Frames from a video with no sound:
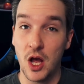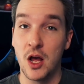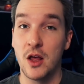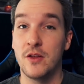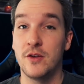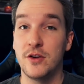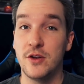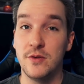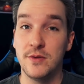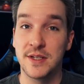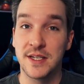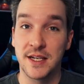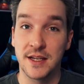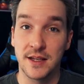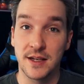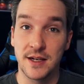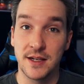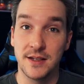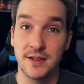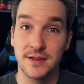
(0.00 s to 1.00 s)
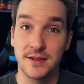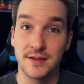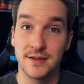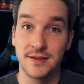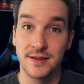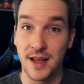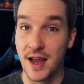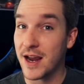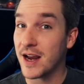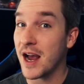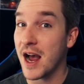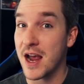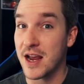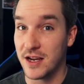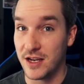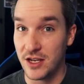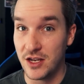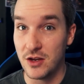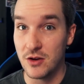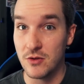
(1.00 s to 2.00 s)
other utilities like
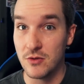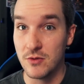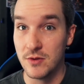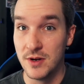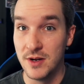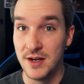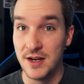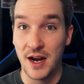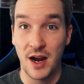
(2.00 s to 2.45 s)
iCUE